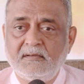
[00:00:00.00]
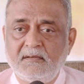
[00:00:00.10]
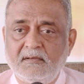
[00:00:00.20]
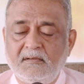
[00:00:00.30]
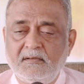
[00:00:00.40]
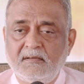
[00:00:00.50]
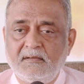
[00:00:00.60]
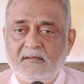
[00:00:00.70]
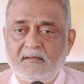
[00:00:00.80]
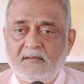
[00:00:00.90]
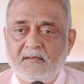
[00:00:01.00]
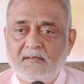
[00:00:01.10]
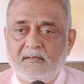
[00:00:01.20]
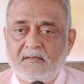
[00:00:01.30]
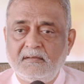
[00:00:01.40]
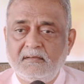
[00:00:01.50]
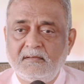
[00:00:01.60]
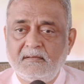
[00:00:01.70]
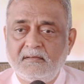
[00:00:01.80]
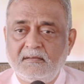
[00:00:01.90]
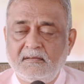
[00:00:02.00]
(silence)